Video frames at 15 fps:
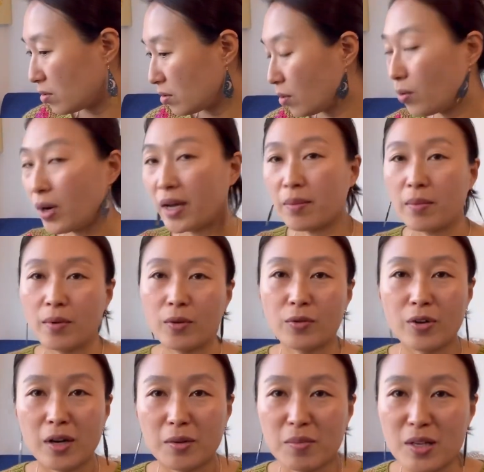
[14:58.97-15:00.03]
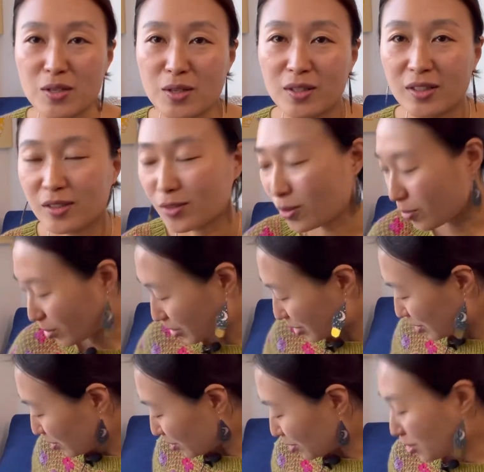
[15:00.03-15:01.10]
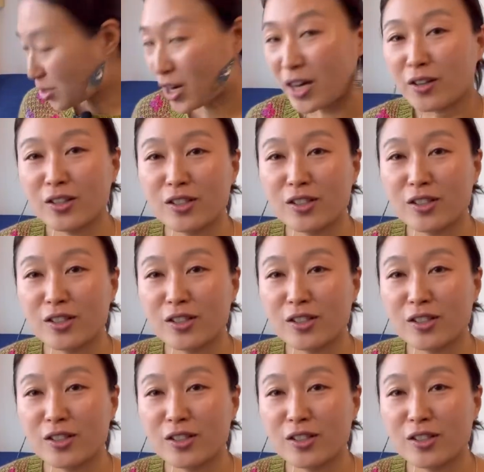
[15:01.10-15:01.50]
I already mentioned this, sorry. So the cherry